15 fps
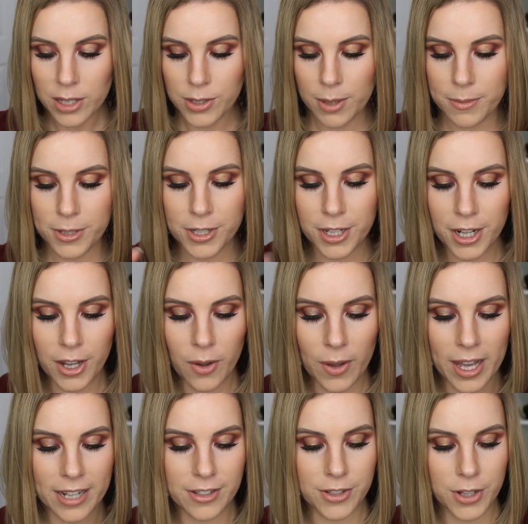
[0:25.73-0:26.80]
So I'm just gonna
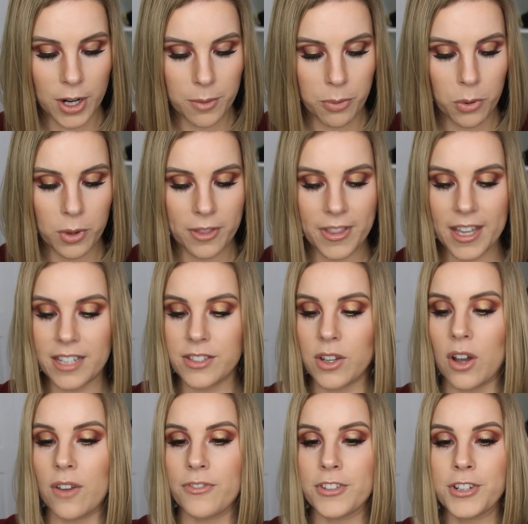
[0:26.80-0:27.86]
go ahead and start pulling things
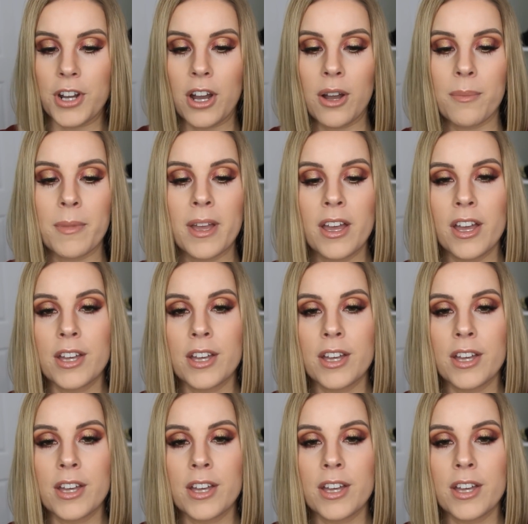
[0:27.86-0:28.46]
off the top.